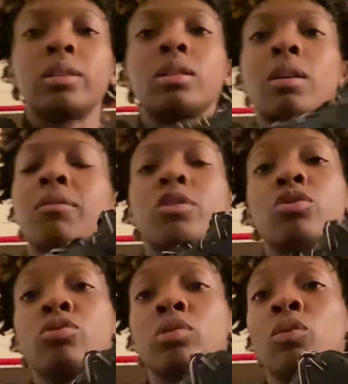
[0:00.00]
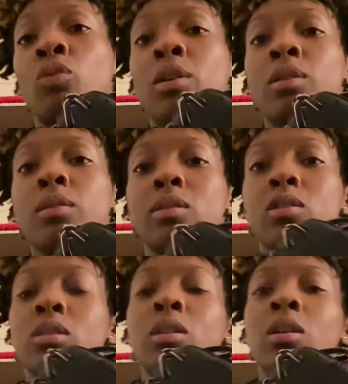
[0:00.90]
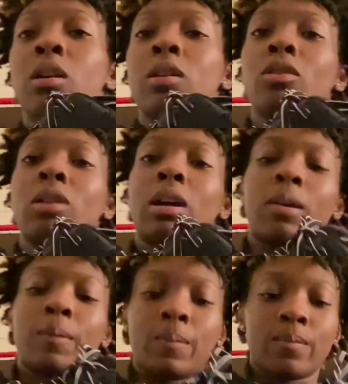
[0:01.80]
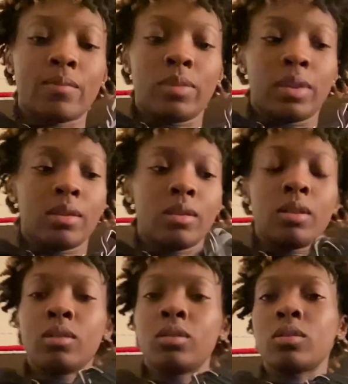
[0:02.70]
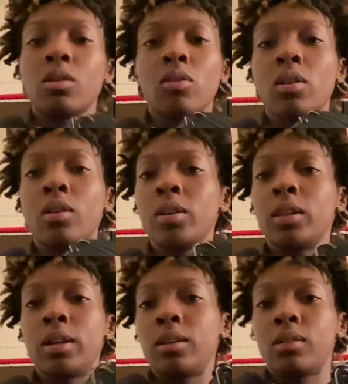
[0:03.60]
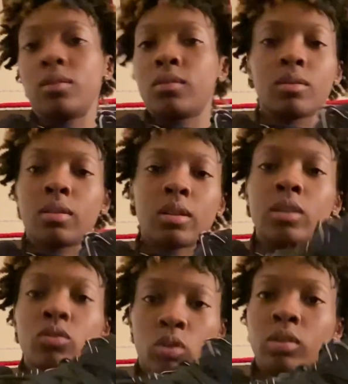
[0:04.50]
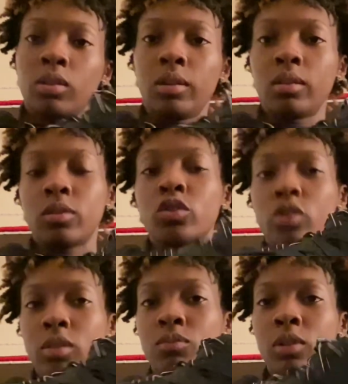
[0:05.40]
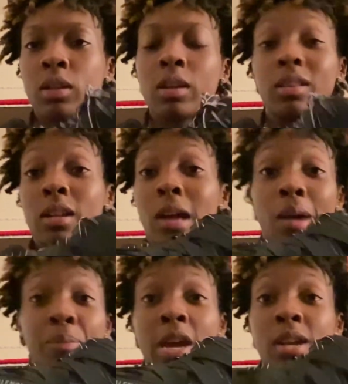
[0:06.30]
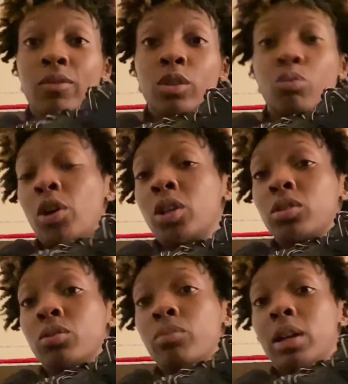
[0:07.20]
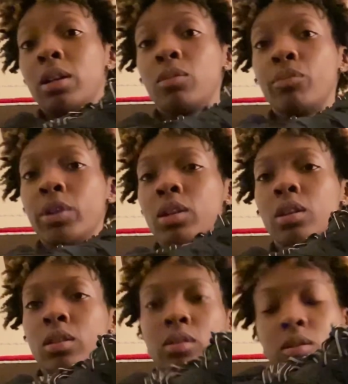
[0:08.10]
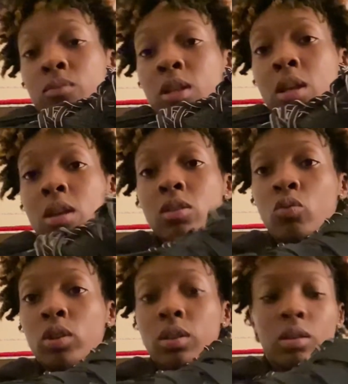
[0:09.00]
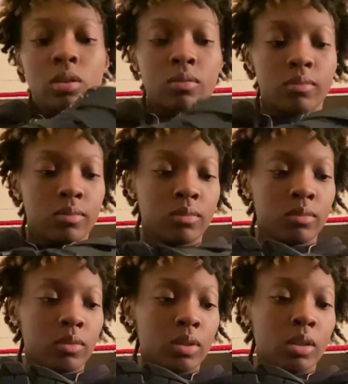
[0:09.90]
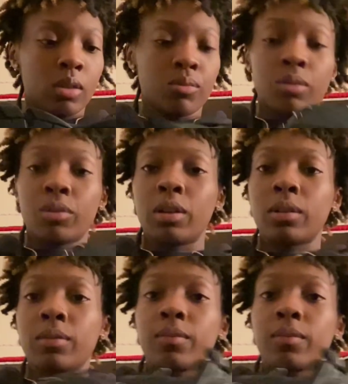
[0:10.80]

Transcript: 7 shoes in one. Just so y'all know that. These just go hard. Like, it's worth it. Trust me. I'm not even sponsored by it, but to me, it's worth it. To keep it a buck.